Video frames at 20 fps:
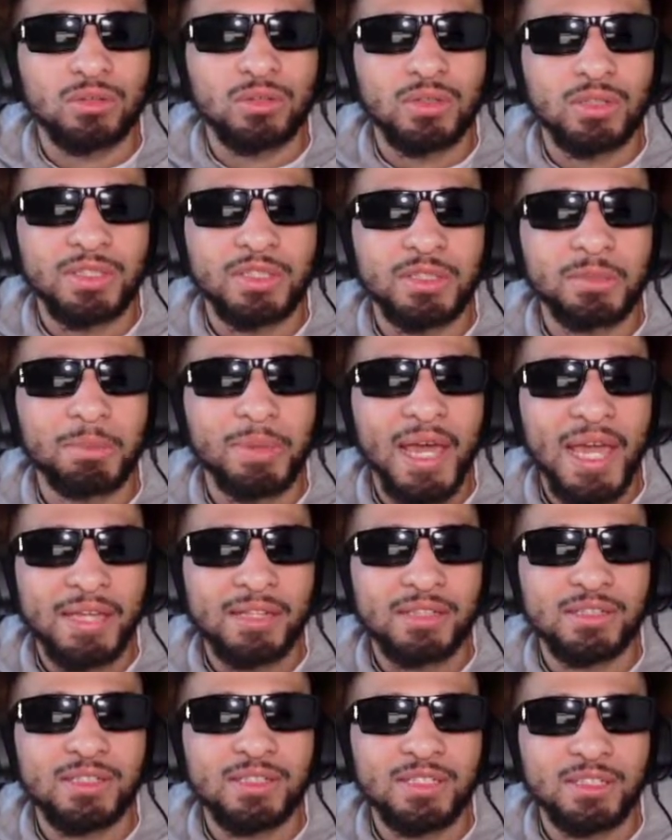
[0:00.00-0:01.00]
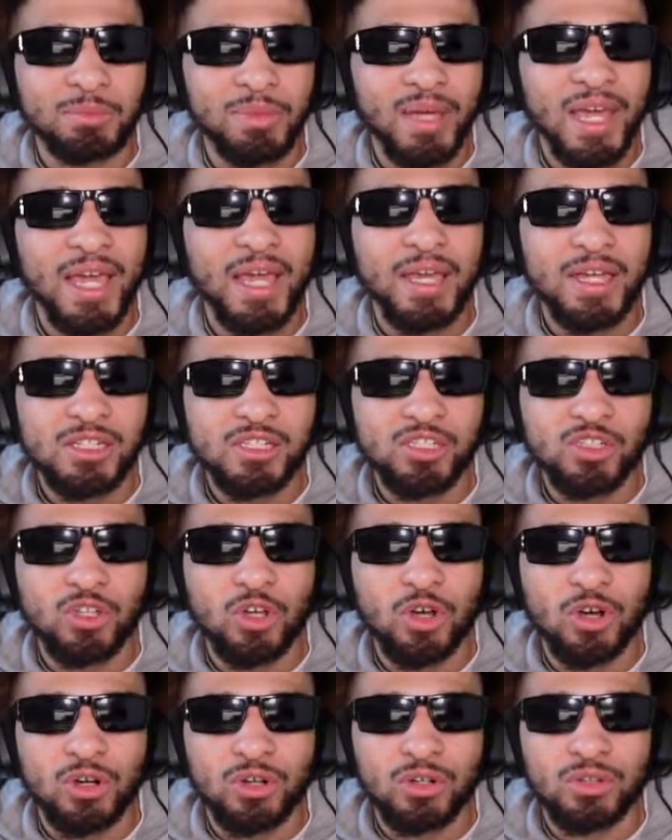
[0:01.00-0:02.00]
It's a pain, it's a pain
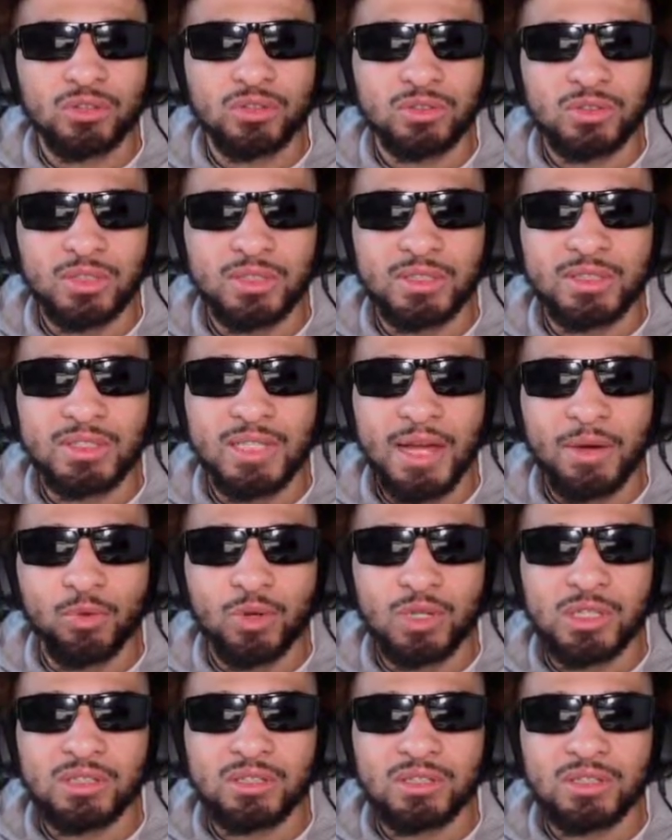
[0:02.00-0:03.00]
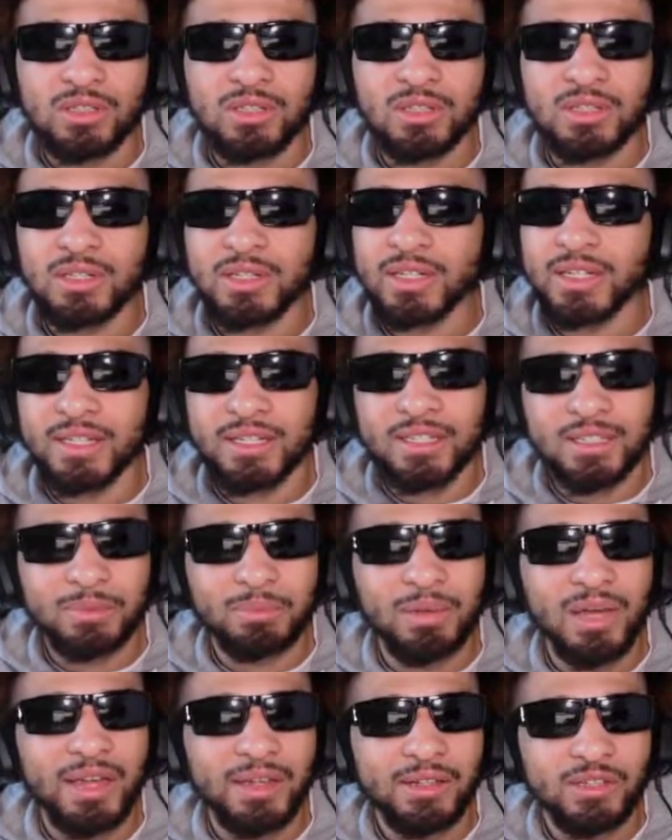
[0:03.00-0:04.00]
song. It's that one, it's a
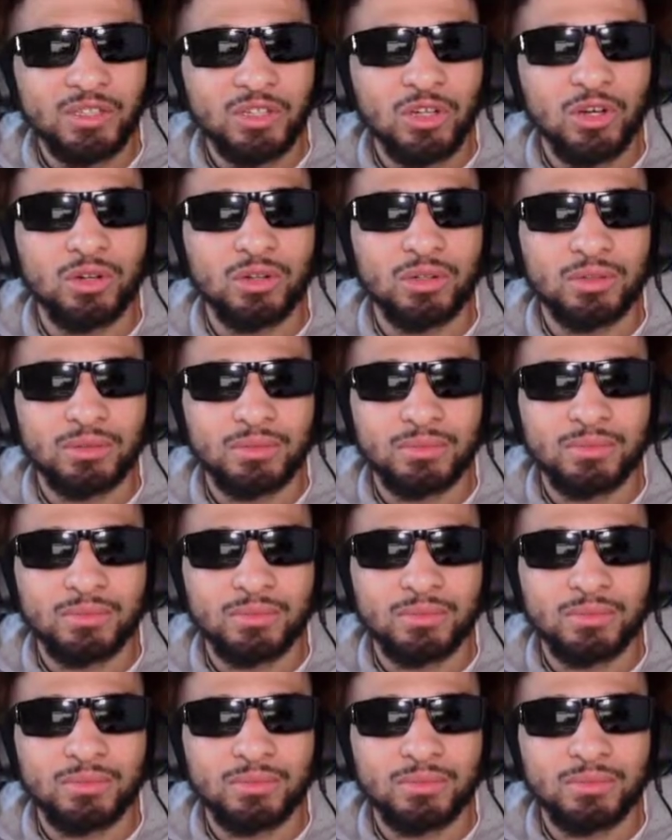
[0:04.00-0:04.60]
pain song.